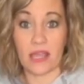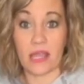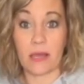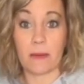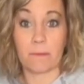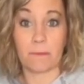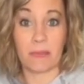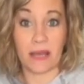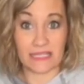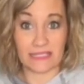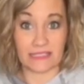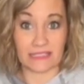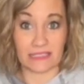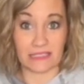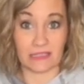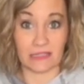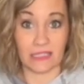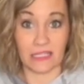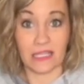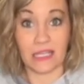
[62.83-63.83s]

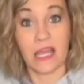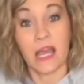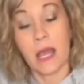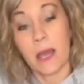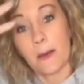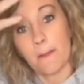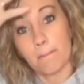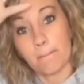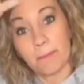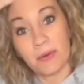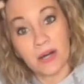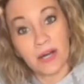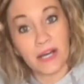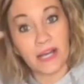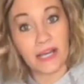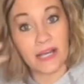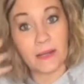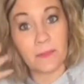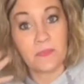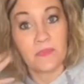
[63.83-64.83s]
Basically.
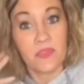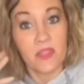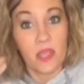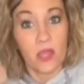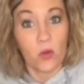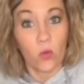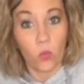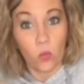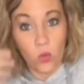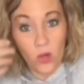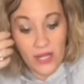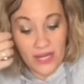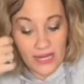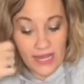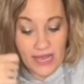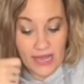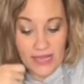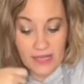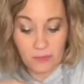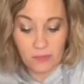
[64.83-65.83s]
But what
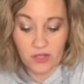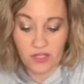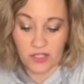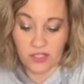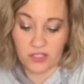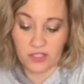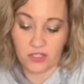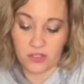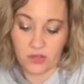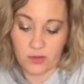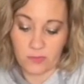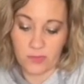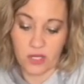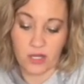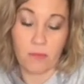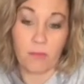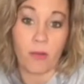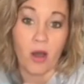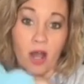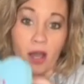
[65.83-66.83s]
I'm gonna do, I'm gonna
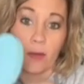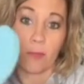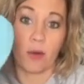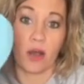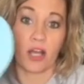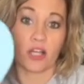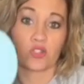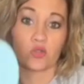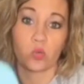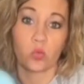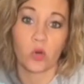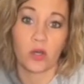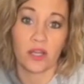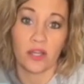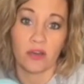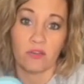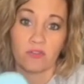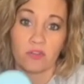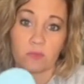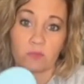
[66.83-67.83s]
Modge Podge one of
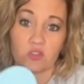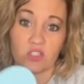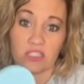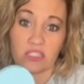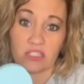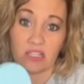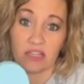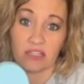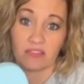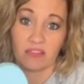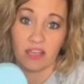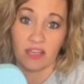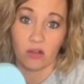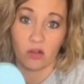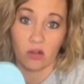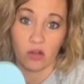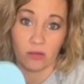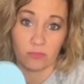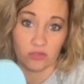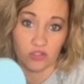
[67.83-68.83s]
them just like they
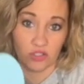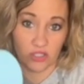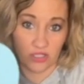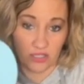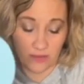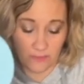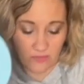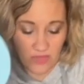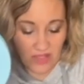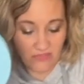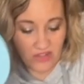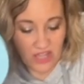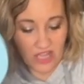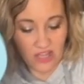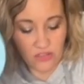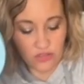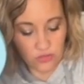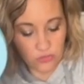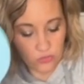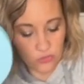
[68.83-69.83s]
are. I've got
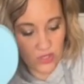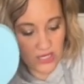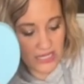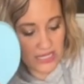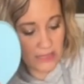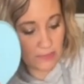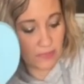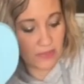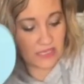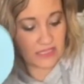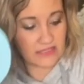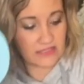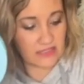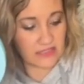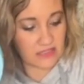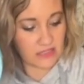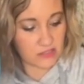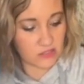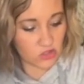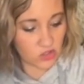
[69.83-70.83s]
3 pieces of
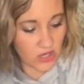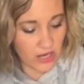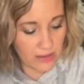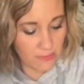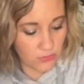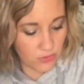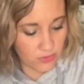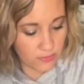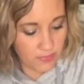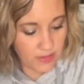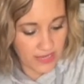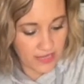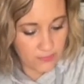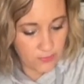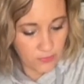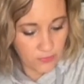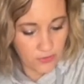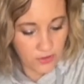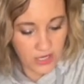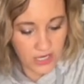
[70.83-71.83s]
scrapbook
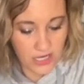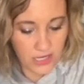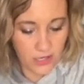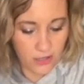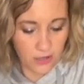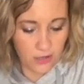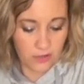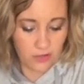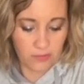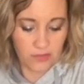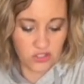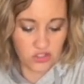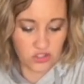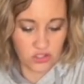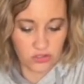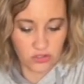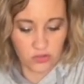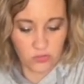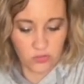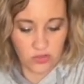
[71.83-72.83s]
paper here. Let me show you
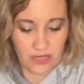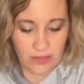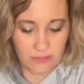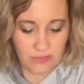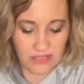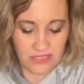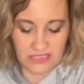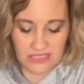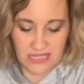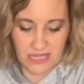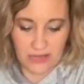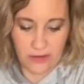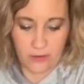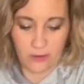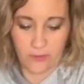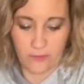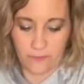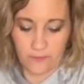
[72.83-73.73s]
what I picked out.